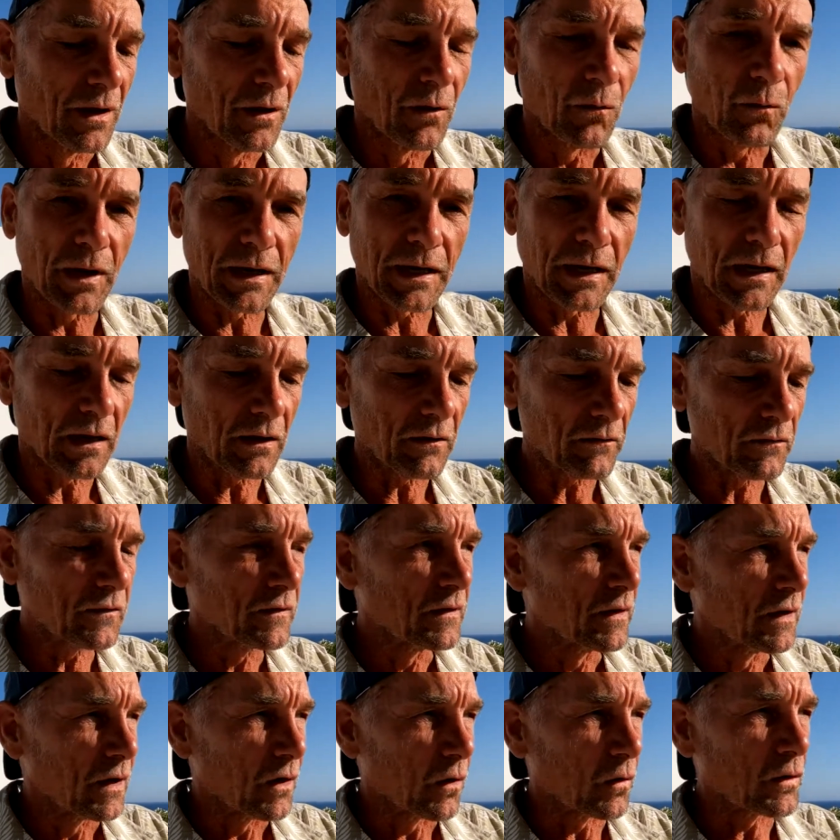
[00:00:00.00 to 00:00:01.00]
What else?
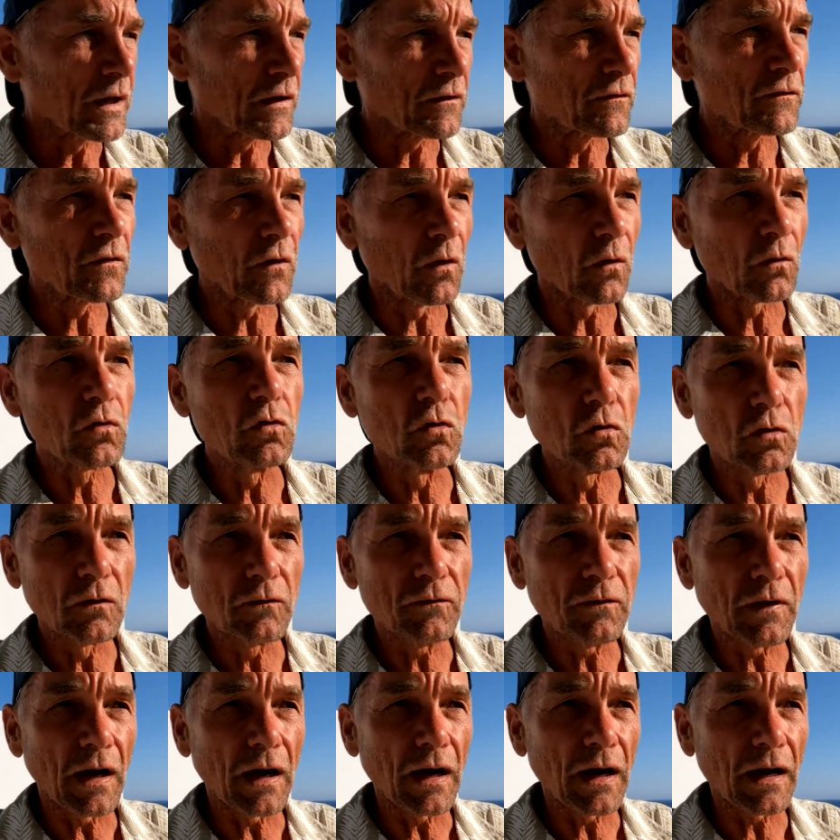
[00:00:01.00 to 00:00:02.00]
Okay, so Google
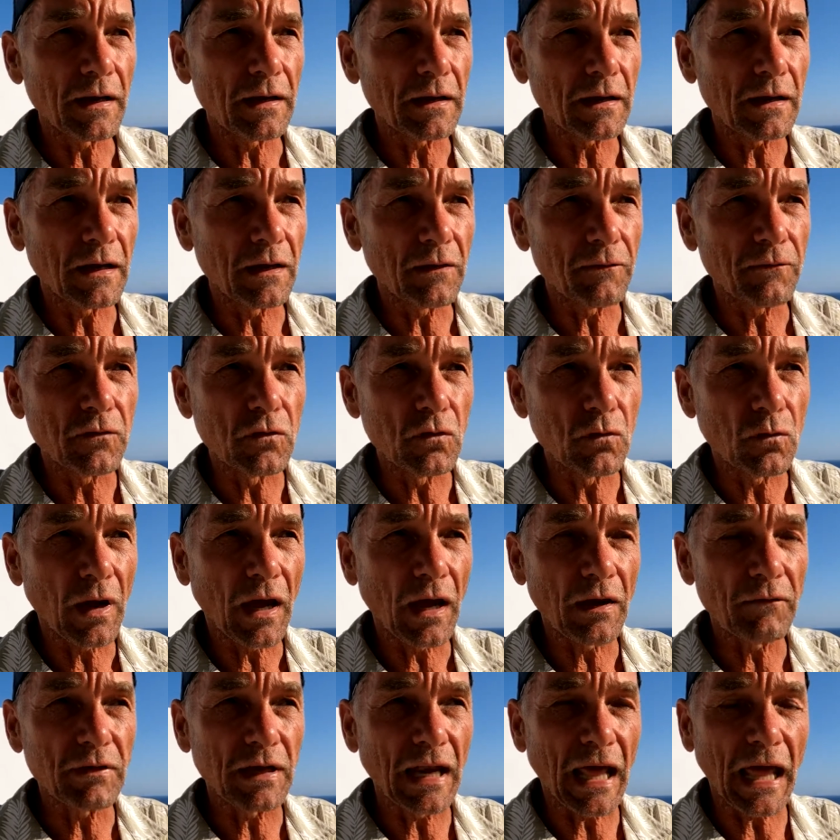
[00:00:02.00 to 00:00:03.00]
Fi, if you
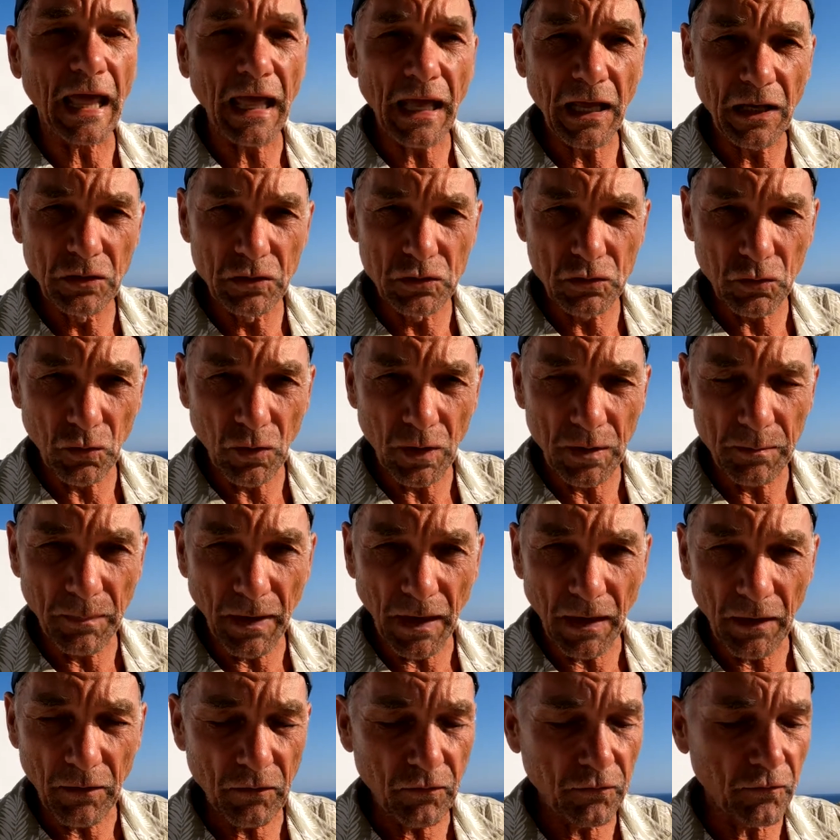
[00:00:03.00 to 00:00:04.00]
have an
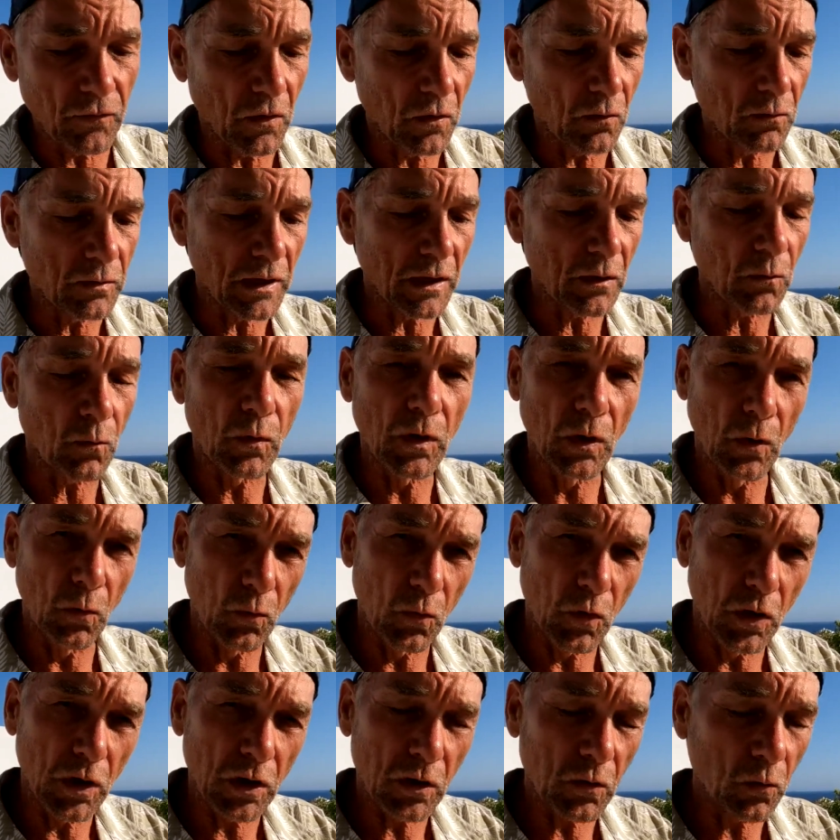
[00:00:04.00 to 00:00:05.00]
Android-based phone, it will
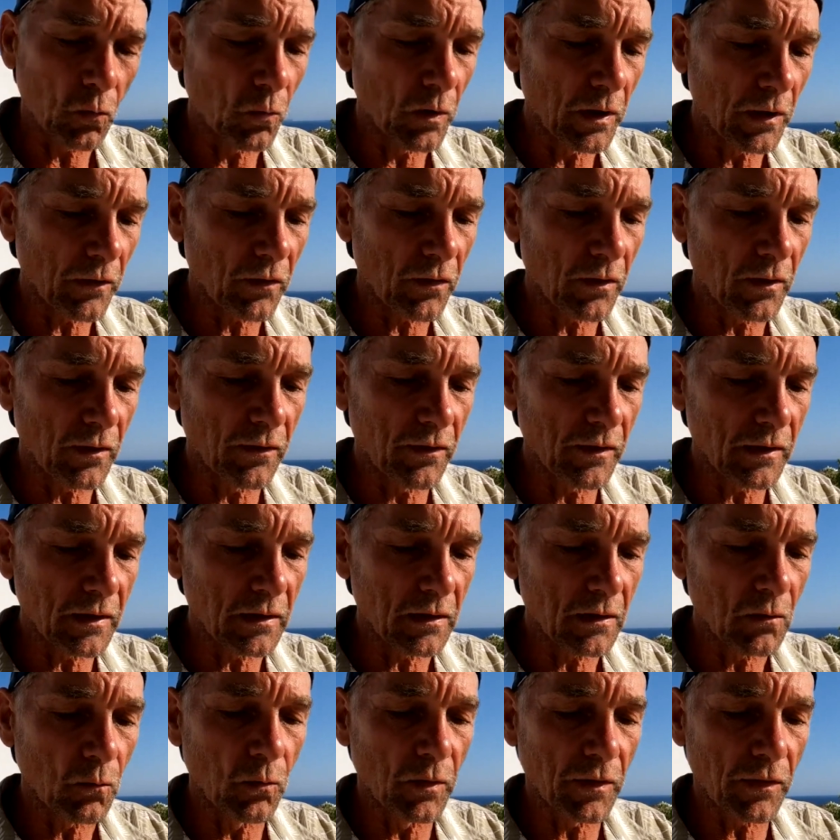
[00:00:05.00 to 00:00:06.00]
work with
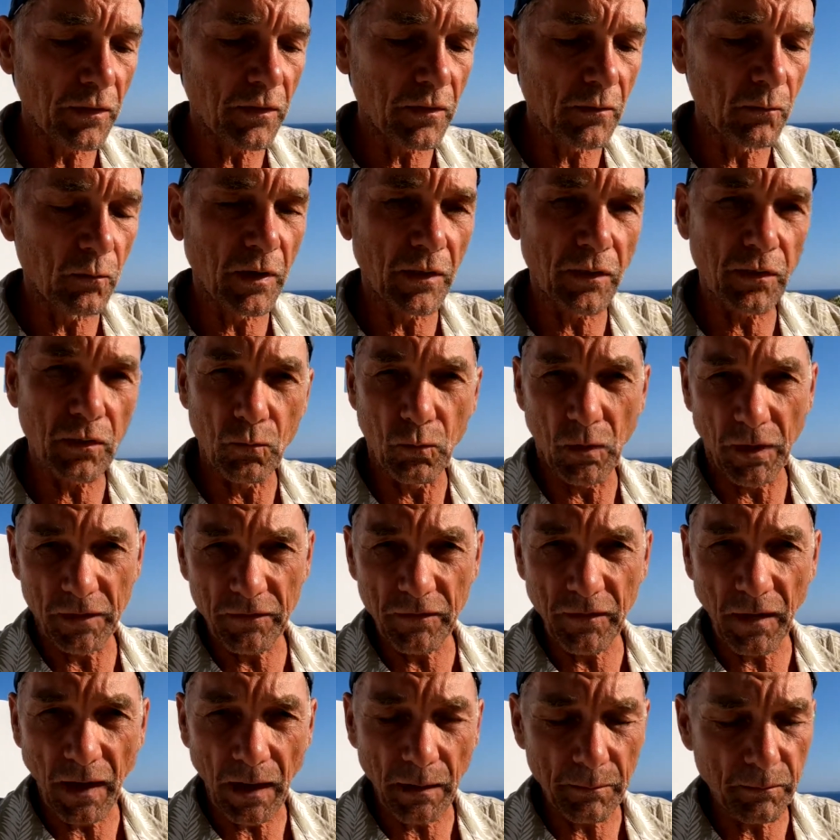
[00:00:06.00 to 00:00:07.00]

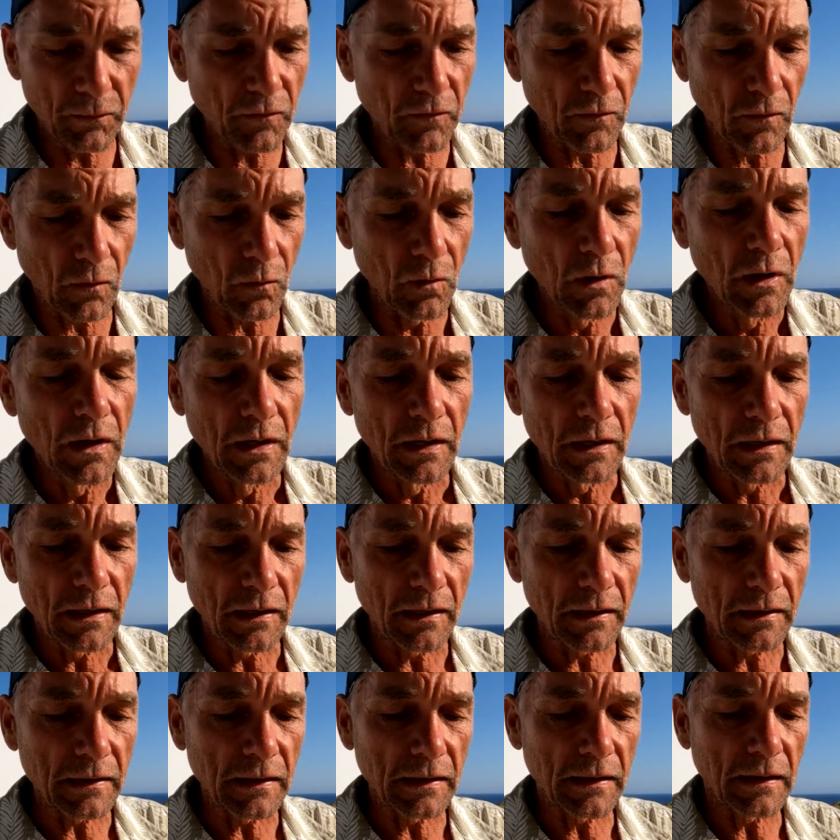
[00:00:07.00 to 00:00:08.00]
WhatsApp. So
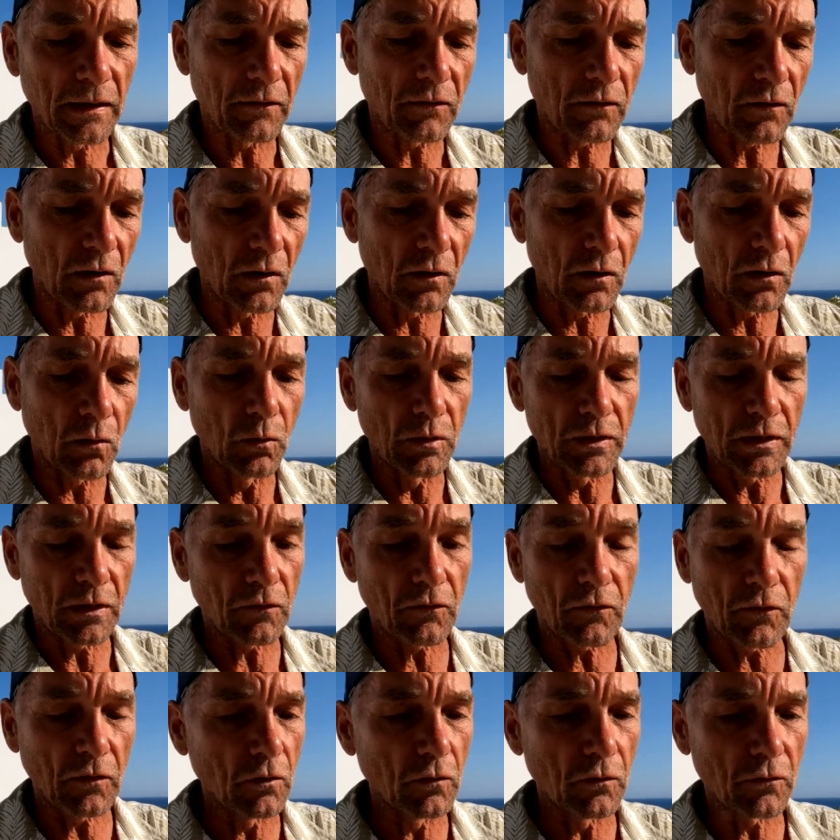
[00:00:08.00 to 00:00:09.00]
it is only
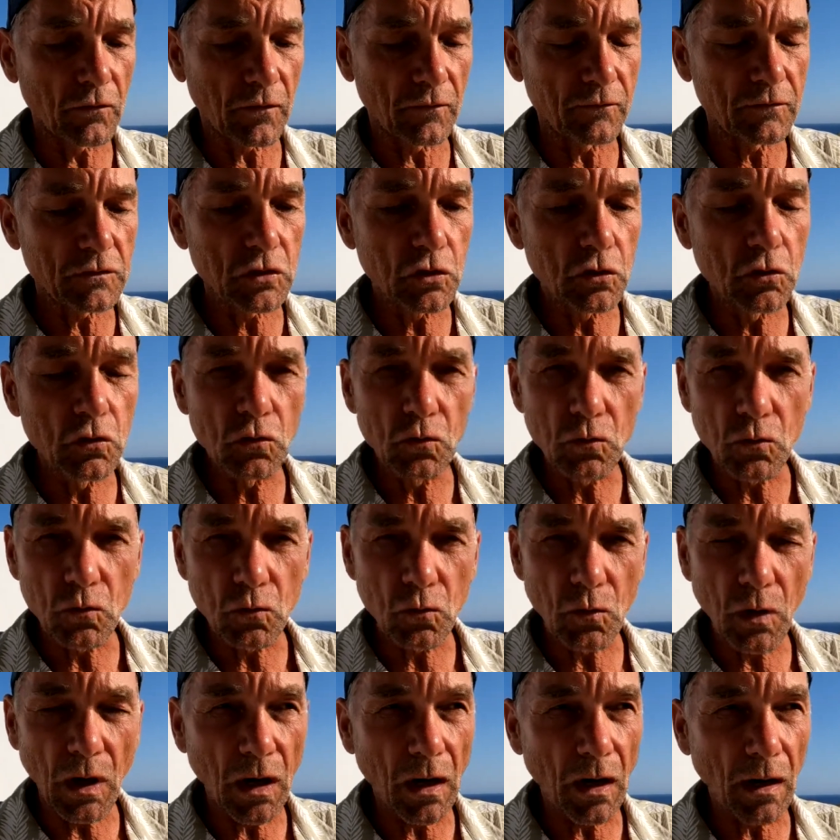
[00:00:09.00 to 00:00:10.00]
exclusive
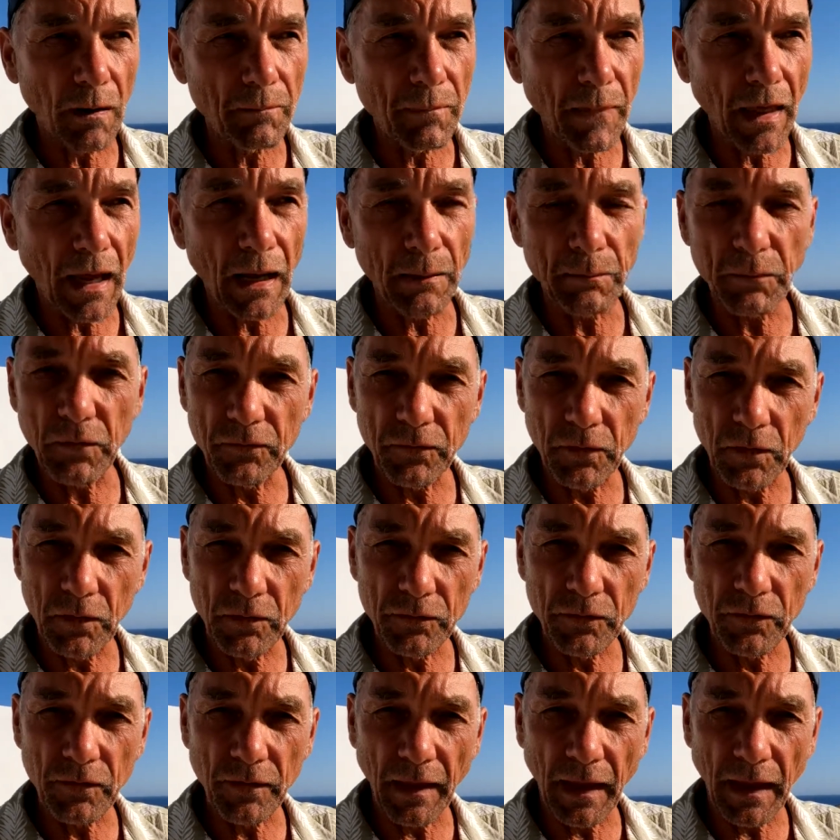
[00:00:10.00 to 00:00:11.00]
to Apple
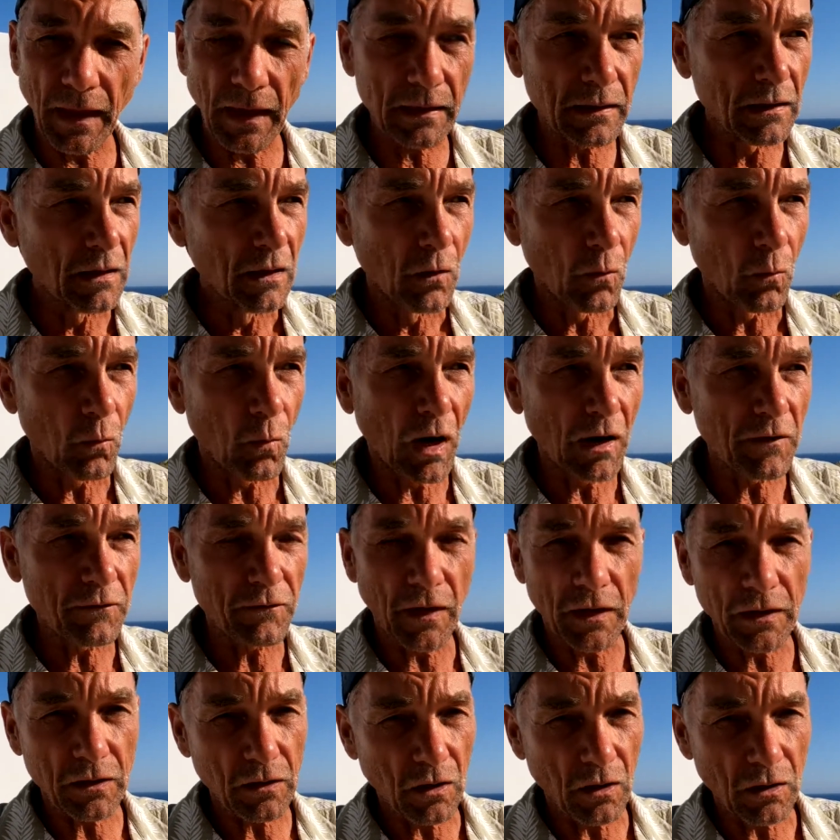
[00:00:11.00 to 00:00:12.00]
phones that
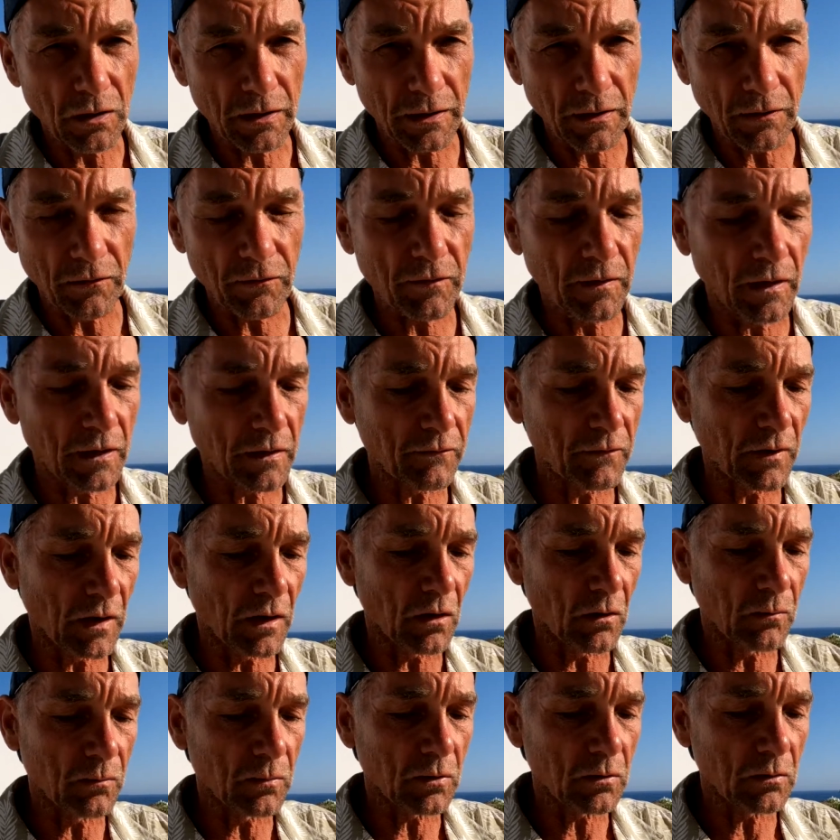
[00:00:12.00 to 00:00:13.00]
Wi-Fi calling is not
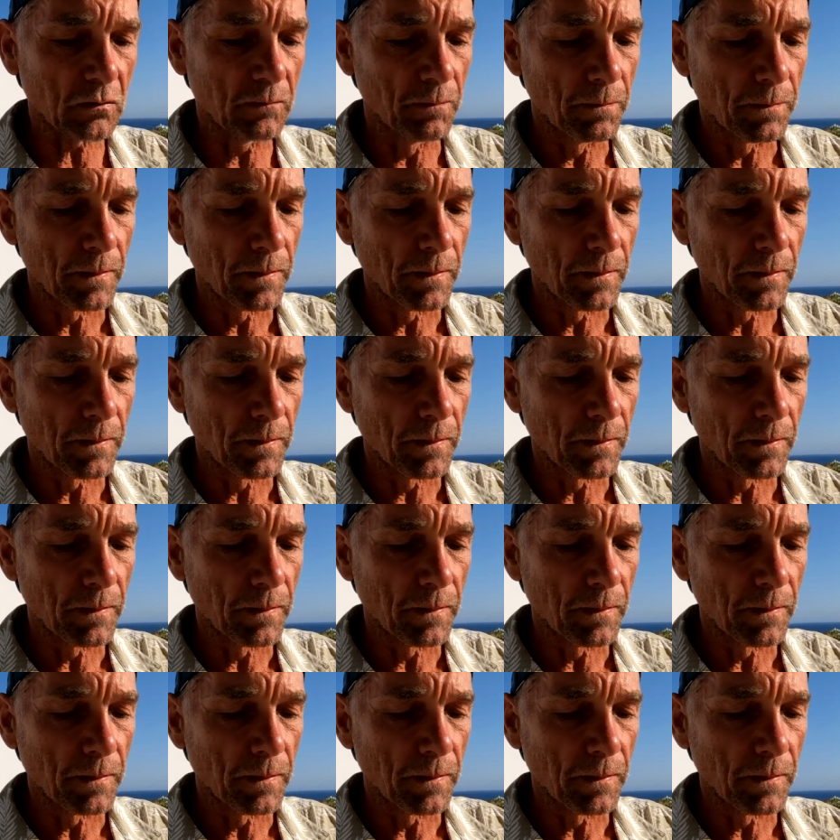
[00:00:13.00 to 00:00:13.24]
available.